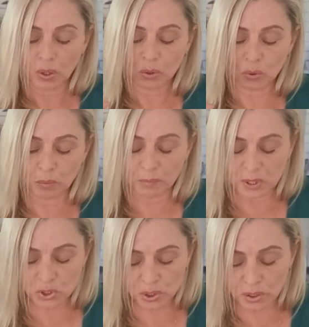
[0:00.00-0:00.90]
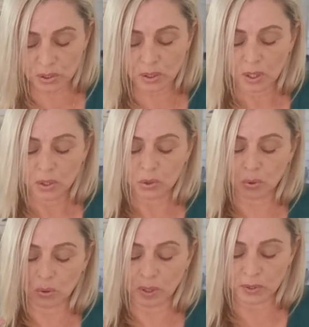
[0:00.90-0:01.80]
your mission,
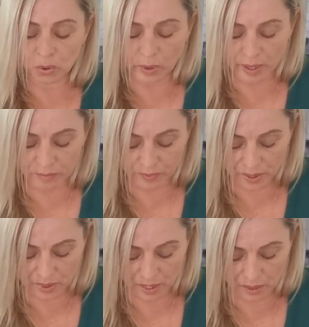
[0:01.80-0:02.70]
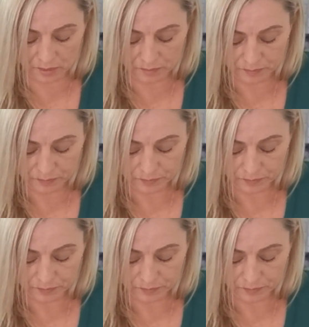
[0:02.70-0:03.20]
your everything.